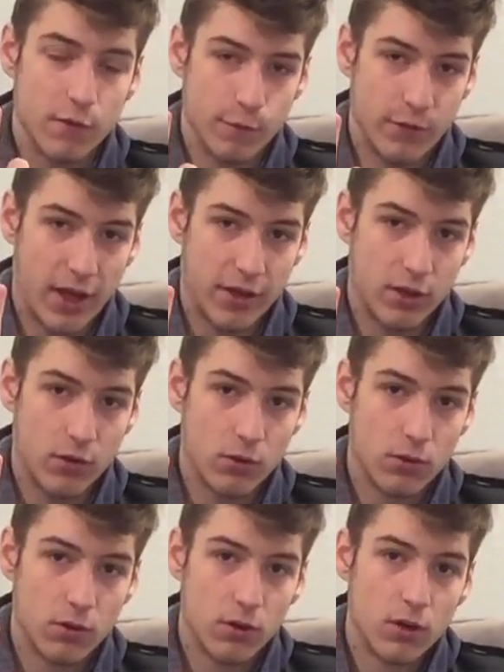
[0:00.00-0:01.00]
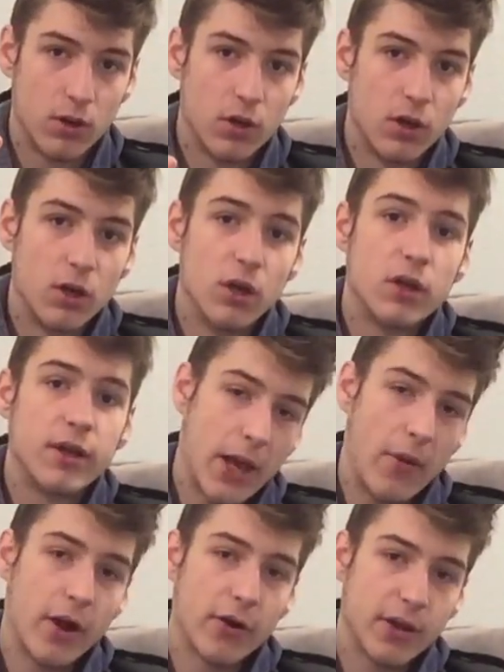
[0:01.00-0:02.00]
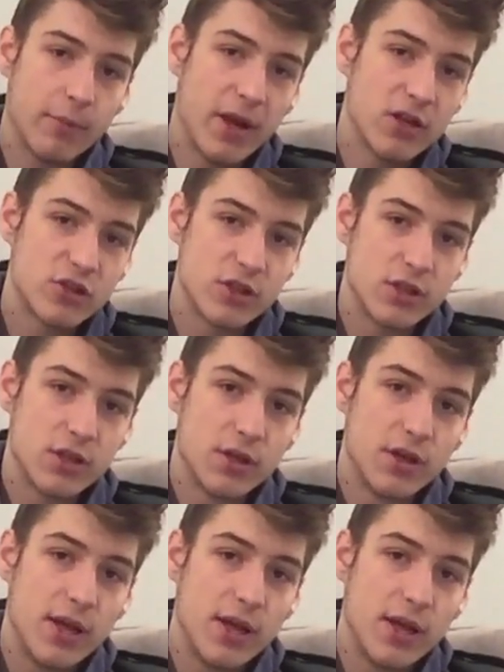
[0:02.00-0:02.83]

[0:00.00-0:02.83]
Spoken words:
value. Now, I already mentioned,